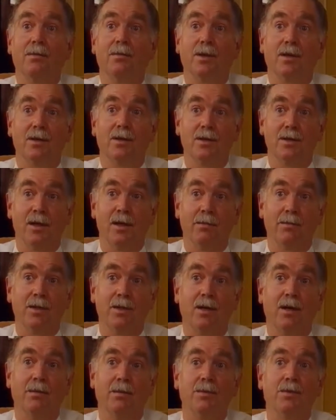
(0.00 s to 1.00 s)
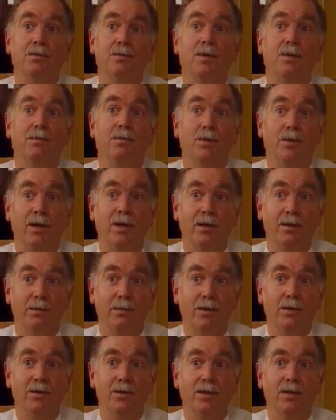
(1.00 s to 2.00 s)
can sometimes be putting the
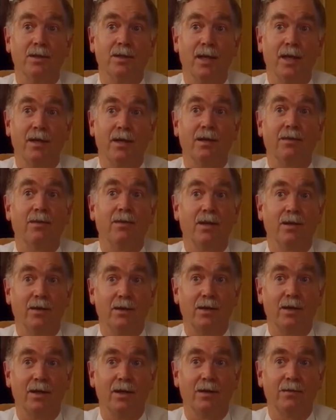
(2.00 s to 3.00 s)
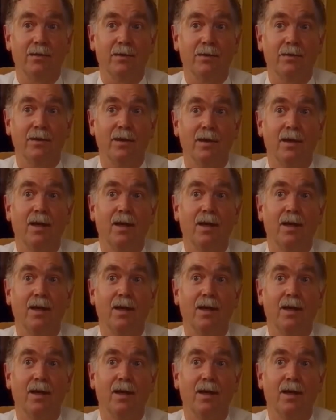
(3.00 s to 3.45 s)
person down if they're not careful.